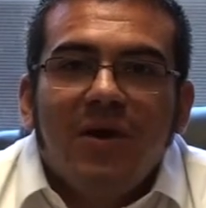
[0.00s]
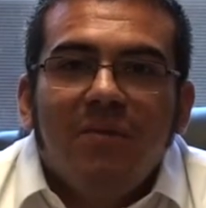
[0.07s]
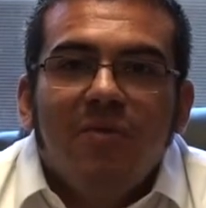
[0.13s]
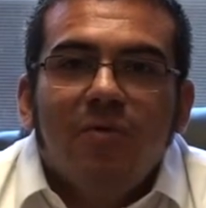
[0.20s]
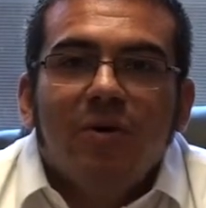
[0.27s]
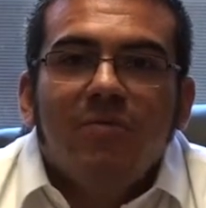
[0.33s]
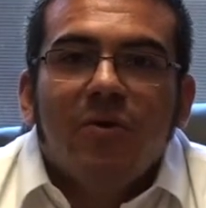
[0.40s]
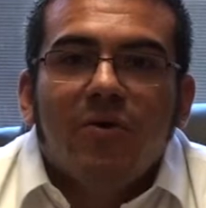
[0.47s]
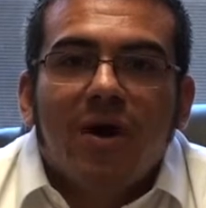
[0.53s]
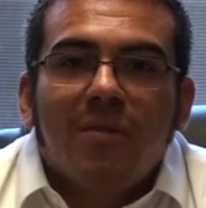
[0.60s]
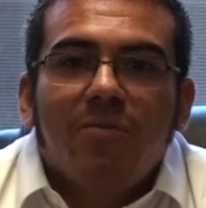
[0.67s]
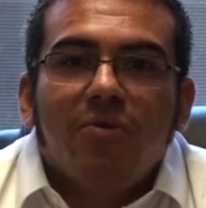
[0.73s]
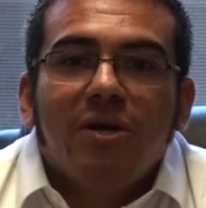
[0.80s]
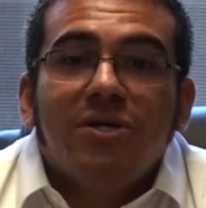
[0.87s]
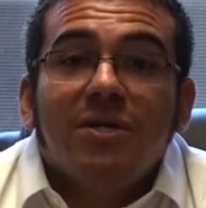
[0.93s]
I'm the Remote
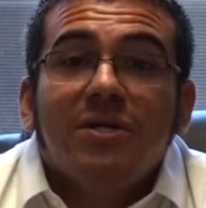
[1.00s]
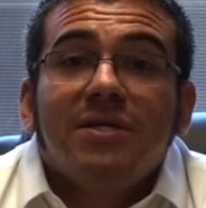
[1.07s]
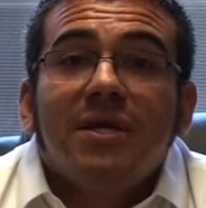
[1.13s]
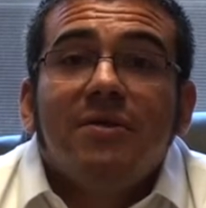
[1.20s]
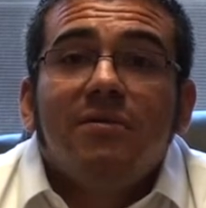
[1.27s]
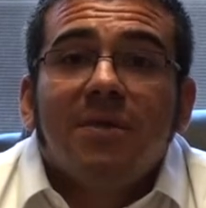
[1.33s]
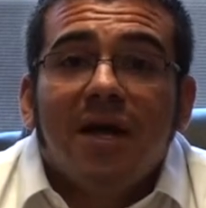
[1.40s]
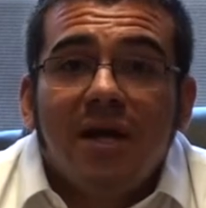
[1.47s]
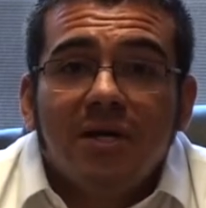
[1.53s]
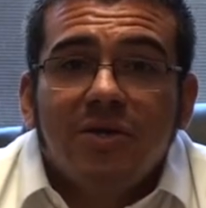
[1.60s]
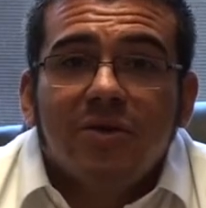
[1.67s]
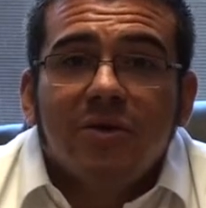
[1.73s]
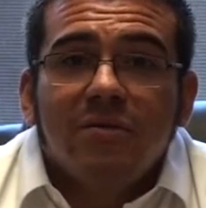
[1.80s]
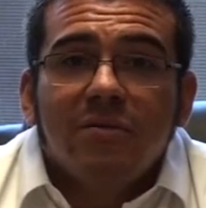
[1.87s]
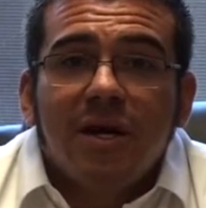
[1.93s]
Operation Center
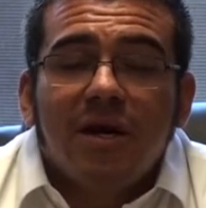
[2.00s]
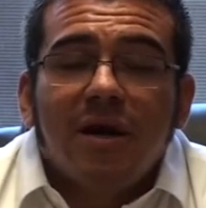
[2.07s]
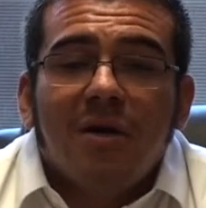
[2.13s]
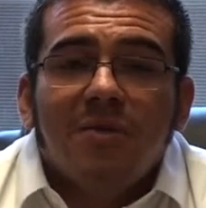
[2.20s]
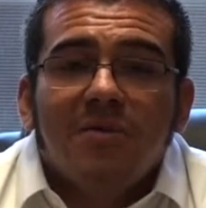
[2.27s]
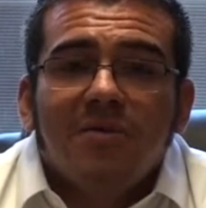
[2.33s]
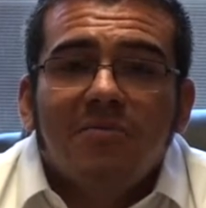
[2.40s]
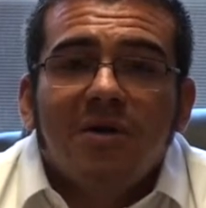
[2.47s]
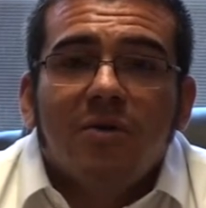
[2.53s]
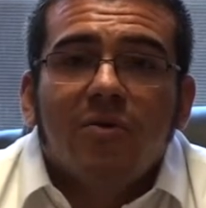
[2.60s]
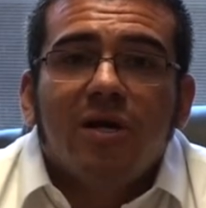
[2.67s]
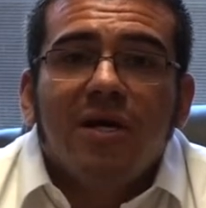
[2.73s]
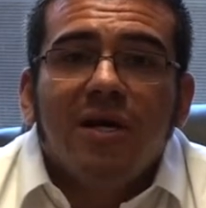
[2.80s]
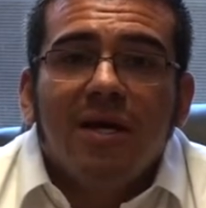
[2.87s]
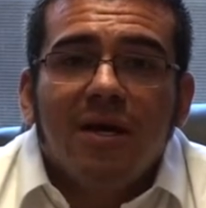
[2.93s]
Manager at Optimum
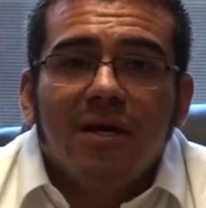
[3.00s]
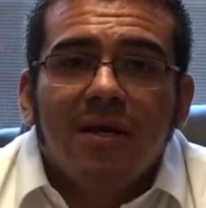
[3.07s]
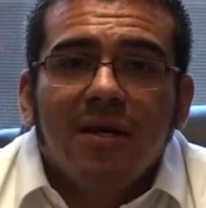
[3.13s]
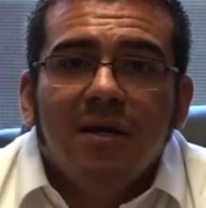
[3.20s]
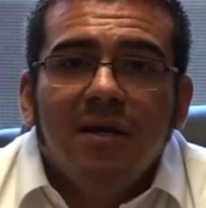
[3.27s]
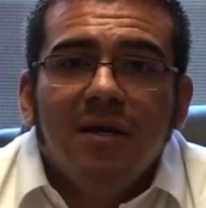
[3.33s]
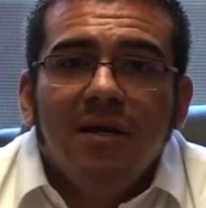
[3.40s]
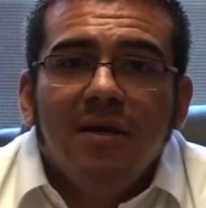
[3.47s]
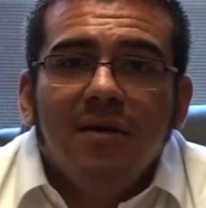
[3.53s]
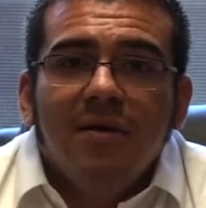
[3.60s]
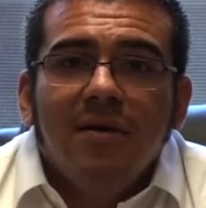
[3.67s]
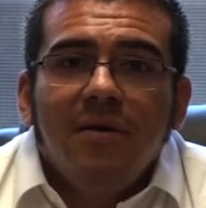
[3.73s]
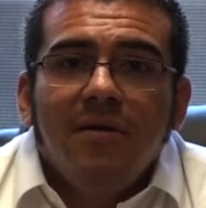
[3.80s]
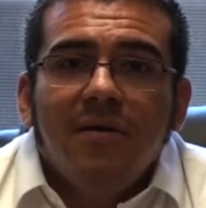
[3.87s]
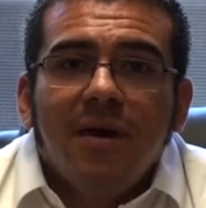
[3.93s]
Networking, Inc.
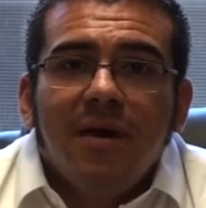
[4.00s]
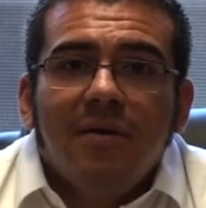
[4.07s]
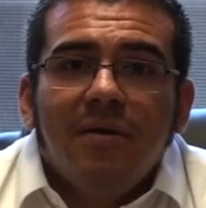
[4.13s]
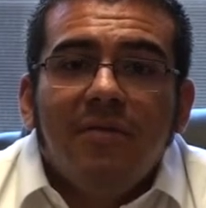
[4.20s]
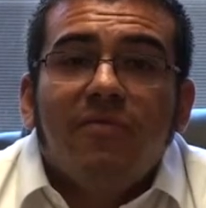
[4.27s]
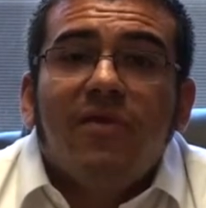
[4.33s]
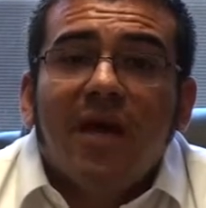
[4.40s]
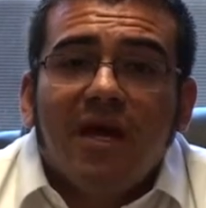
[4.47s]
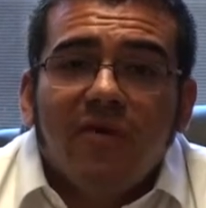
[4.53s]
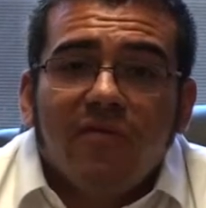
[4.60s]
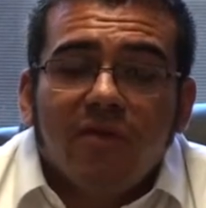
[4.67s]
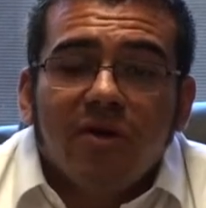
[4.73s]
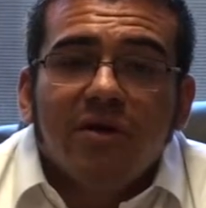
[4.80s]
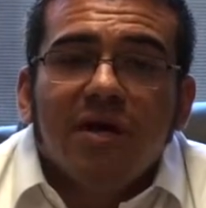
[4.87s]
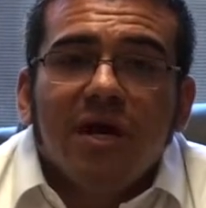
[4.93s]
And thank you
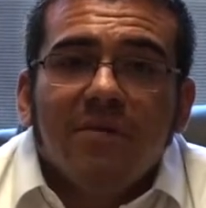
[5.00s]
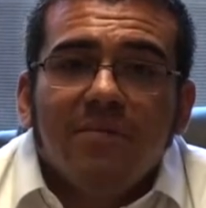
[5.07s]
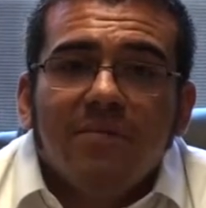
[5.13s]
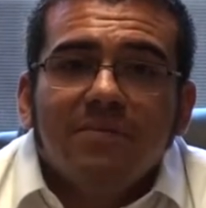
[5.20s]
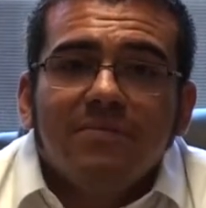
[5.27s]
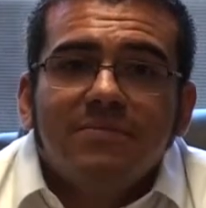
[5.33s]
for your time.